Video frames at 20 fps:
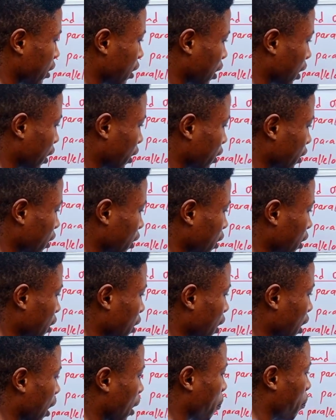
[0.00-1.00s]
line
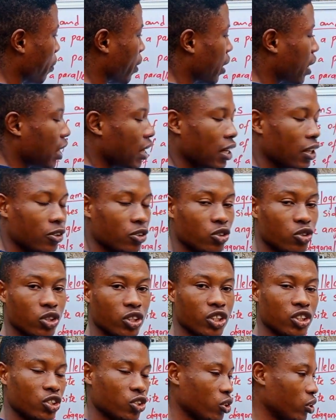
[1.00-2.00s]
are parallel to
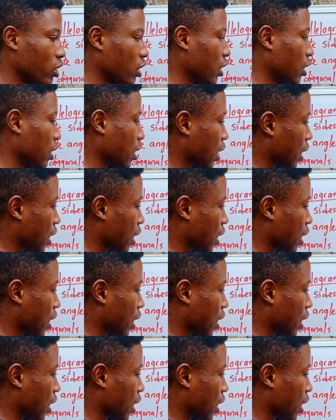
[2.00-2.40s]
each other,